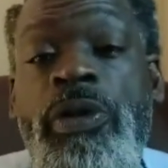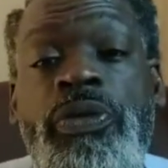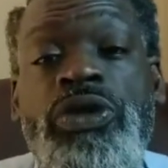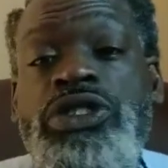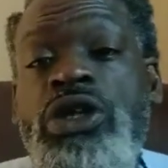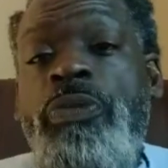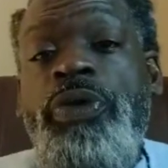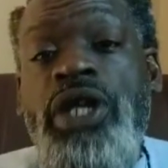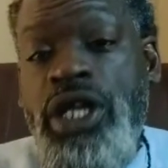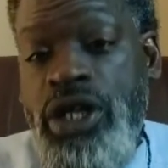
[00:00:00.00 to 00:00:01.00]
is so
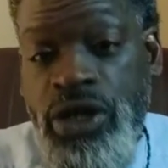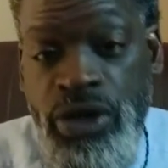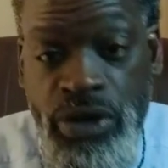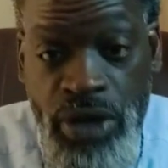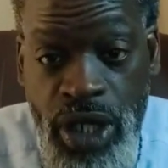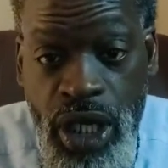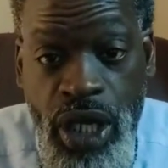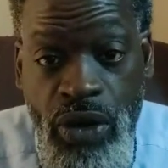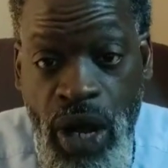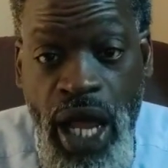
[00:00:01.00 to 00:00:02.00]
political.
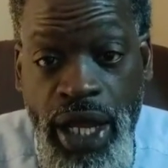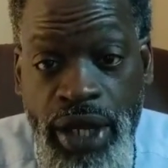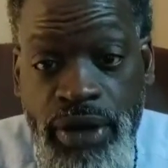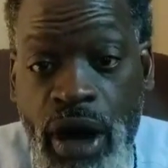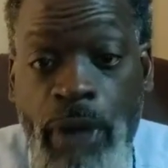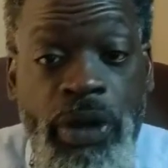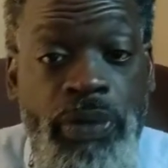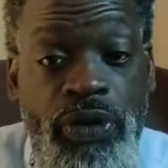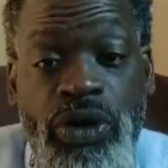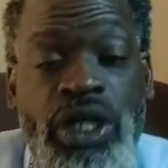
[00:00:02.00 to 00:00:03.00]
Right? Our
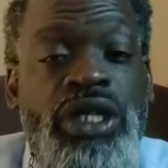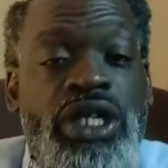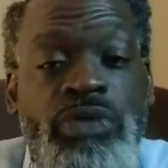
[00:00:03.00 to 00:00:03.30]
people in